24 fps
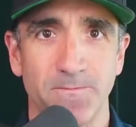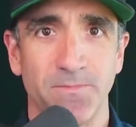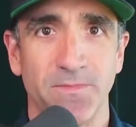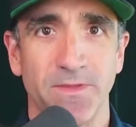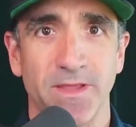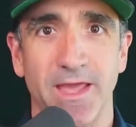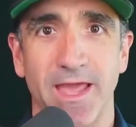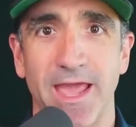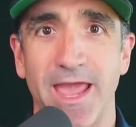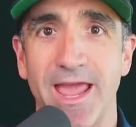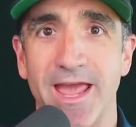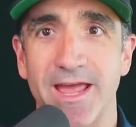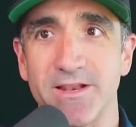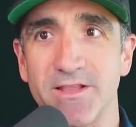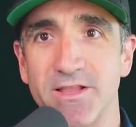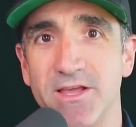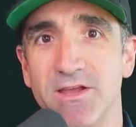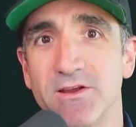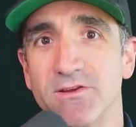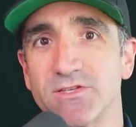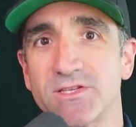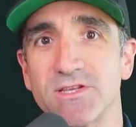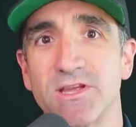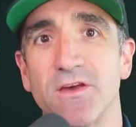Yeah. And
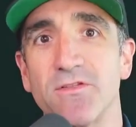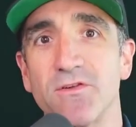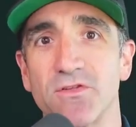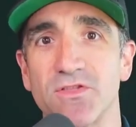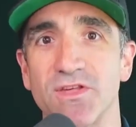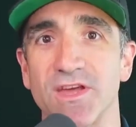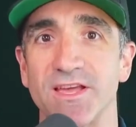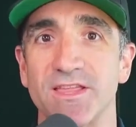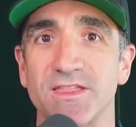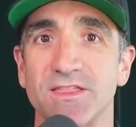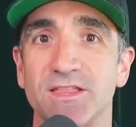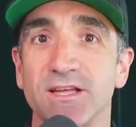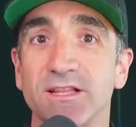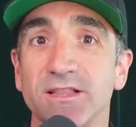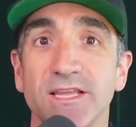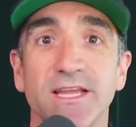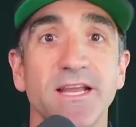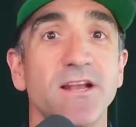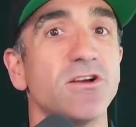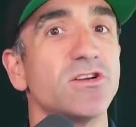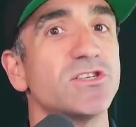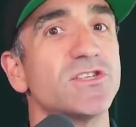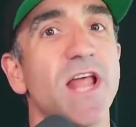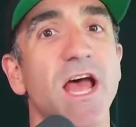here's the other thing. The
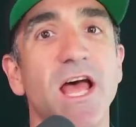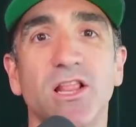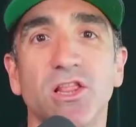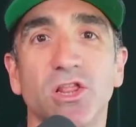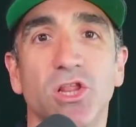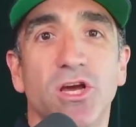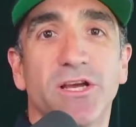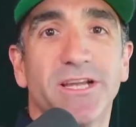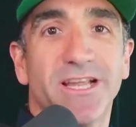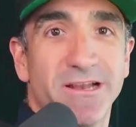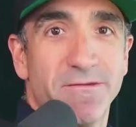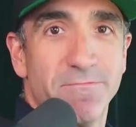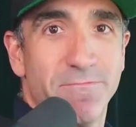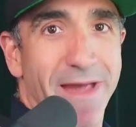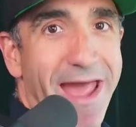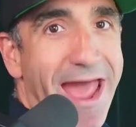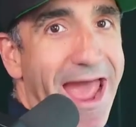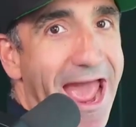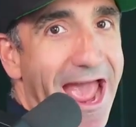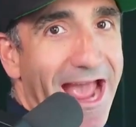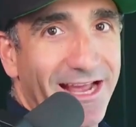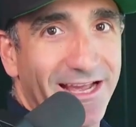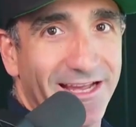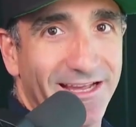leader's not looking
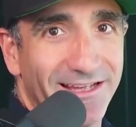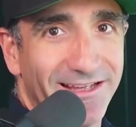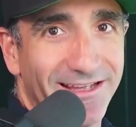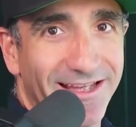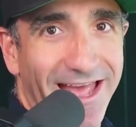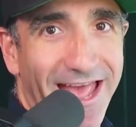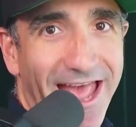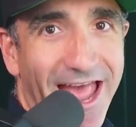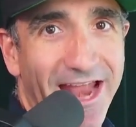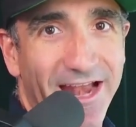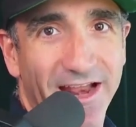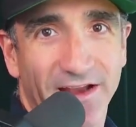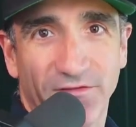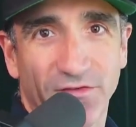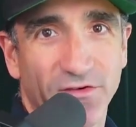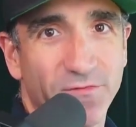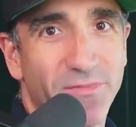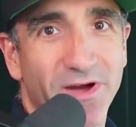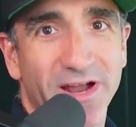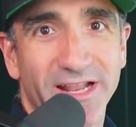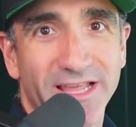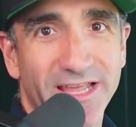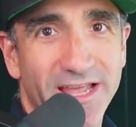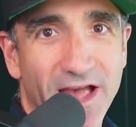back at
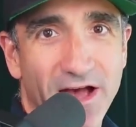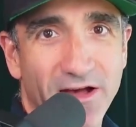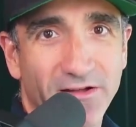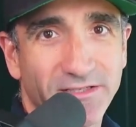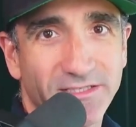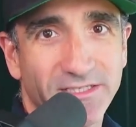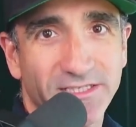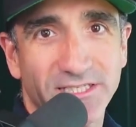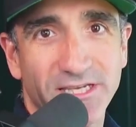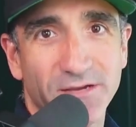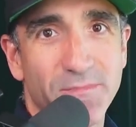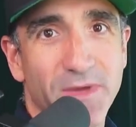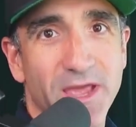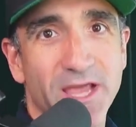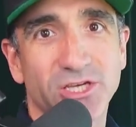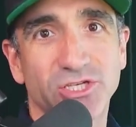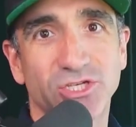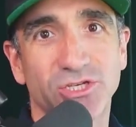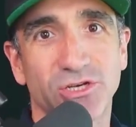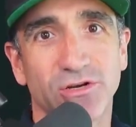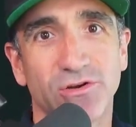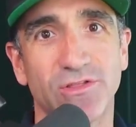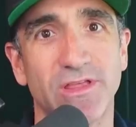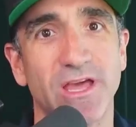everybody else to make
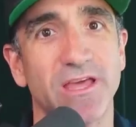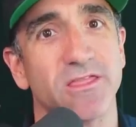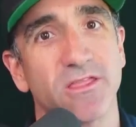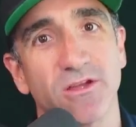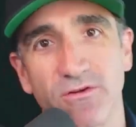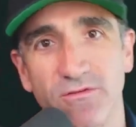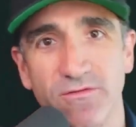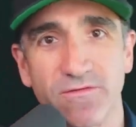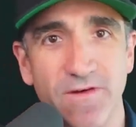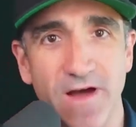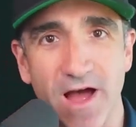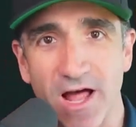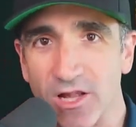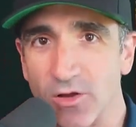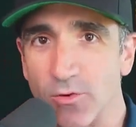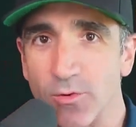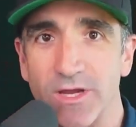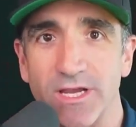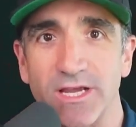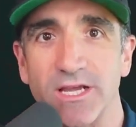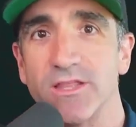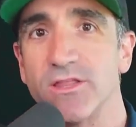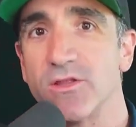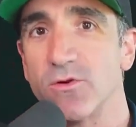sure that they're
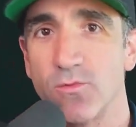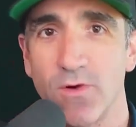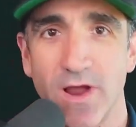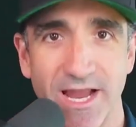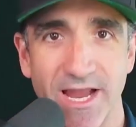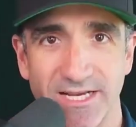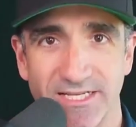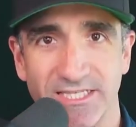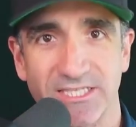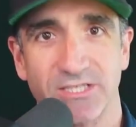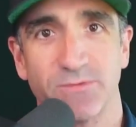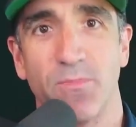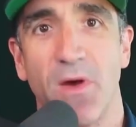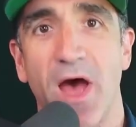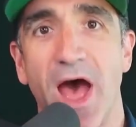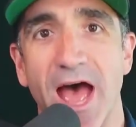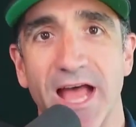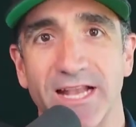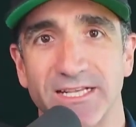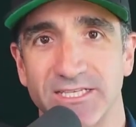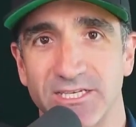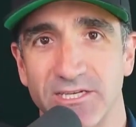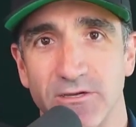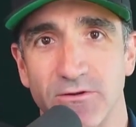following in the right
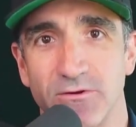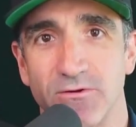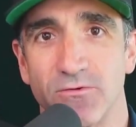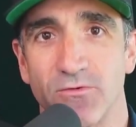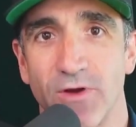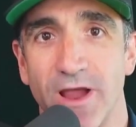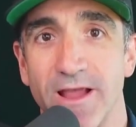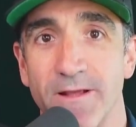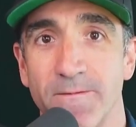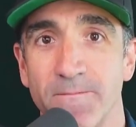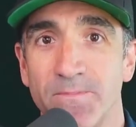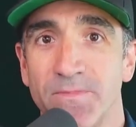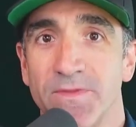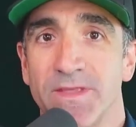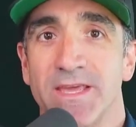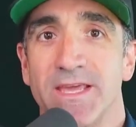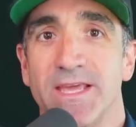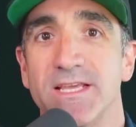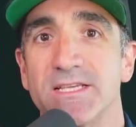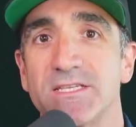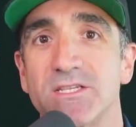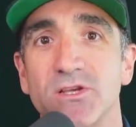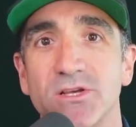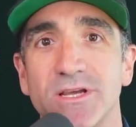spot too, right?
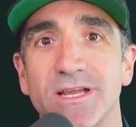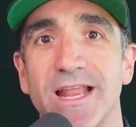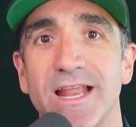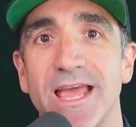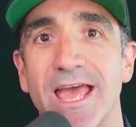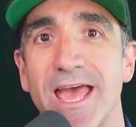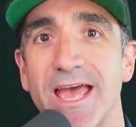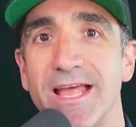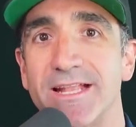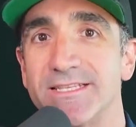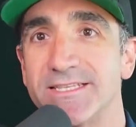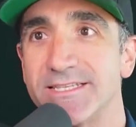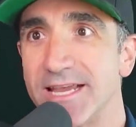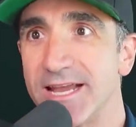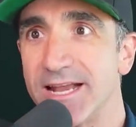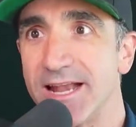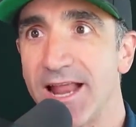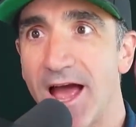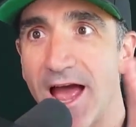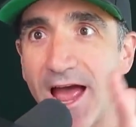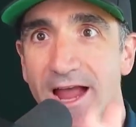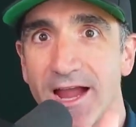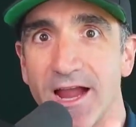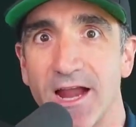He's looking ahead saying,
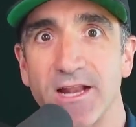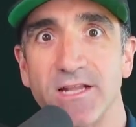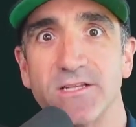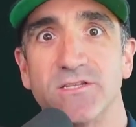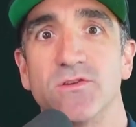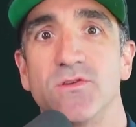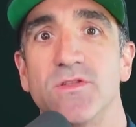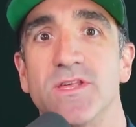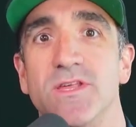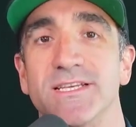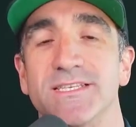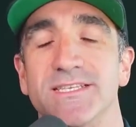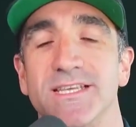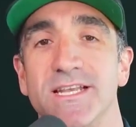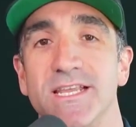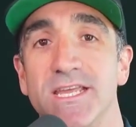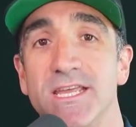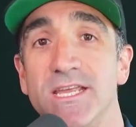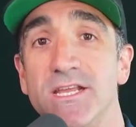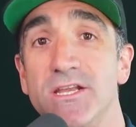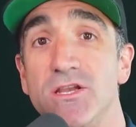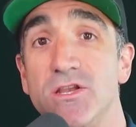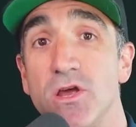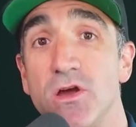I got to do this. And
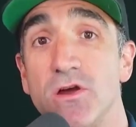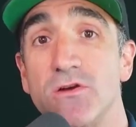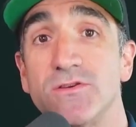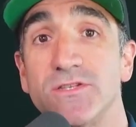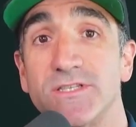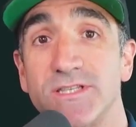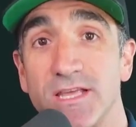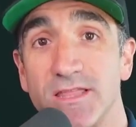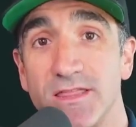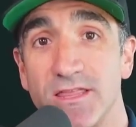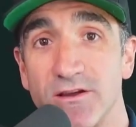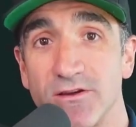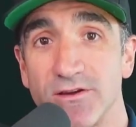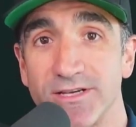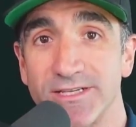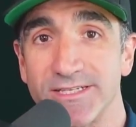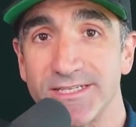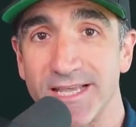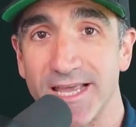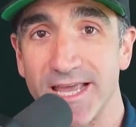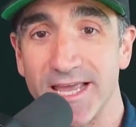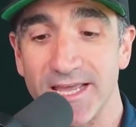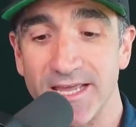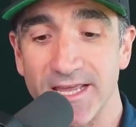he knows that there
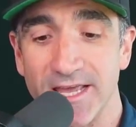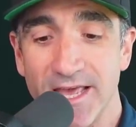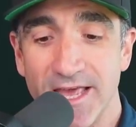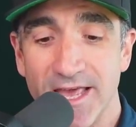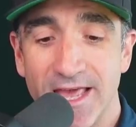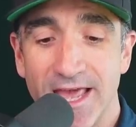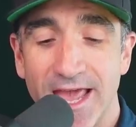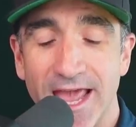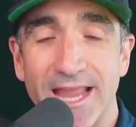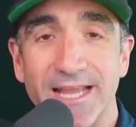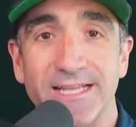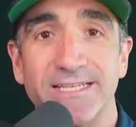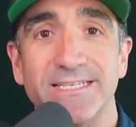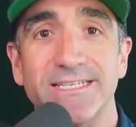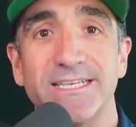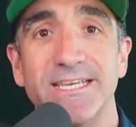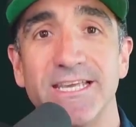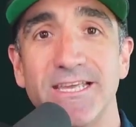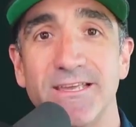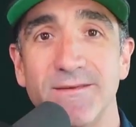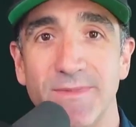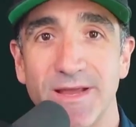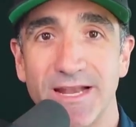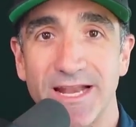is a
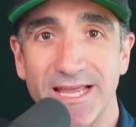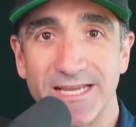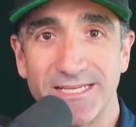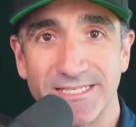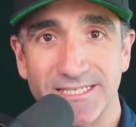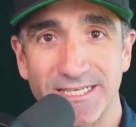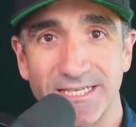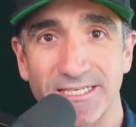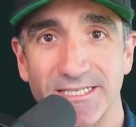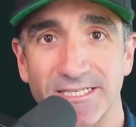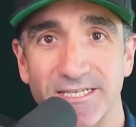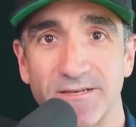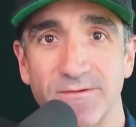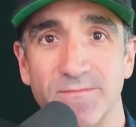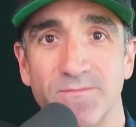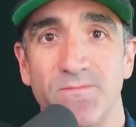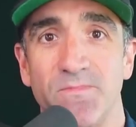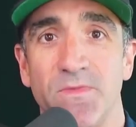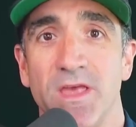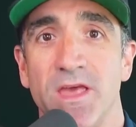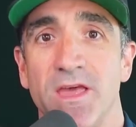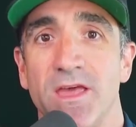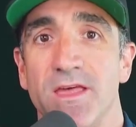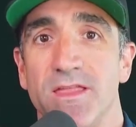team and a system
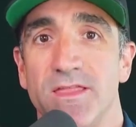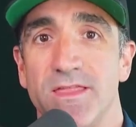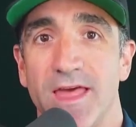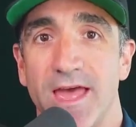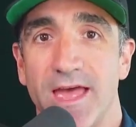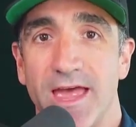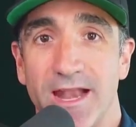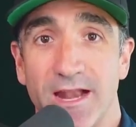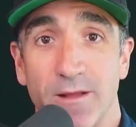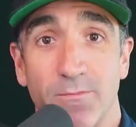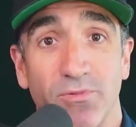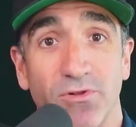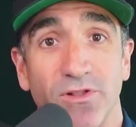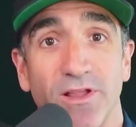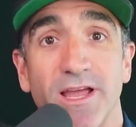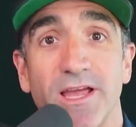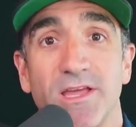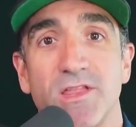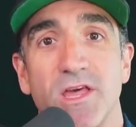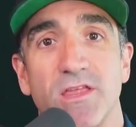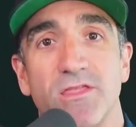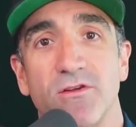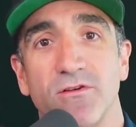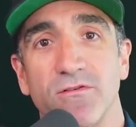and a plan
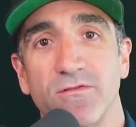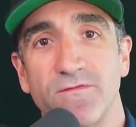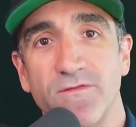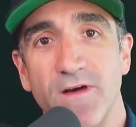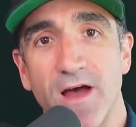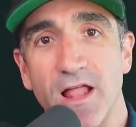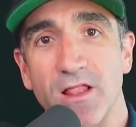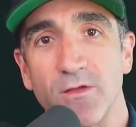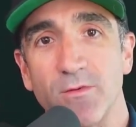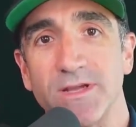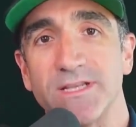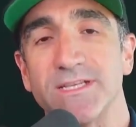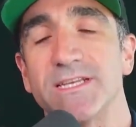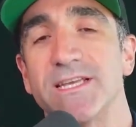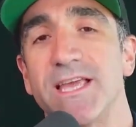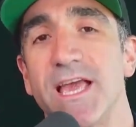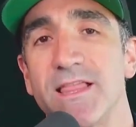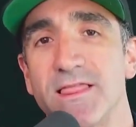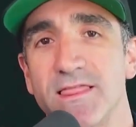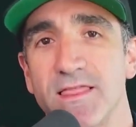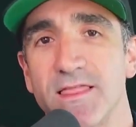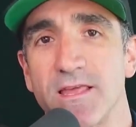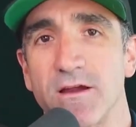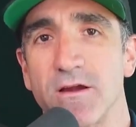that they're following to
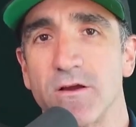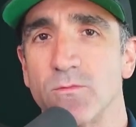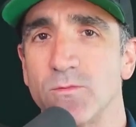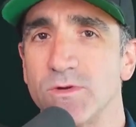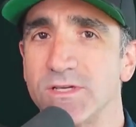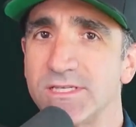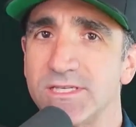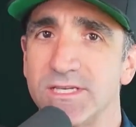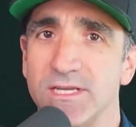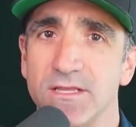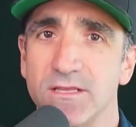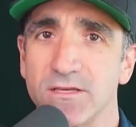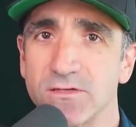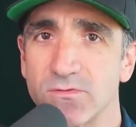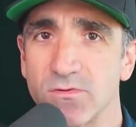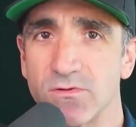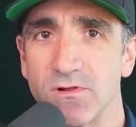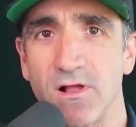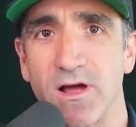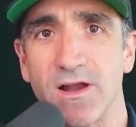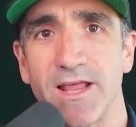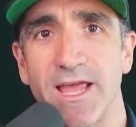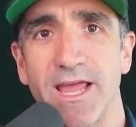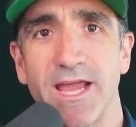get there. And we see this with a
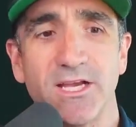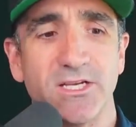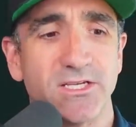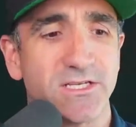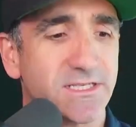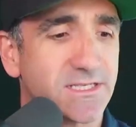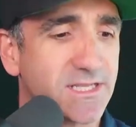lot of agents.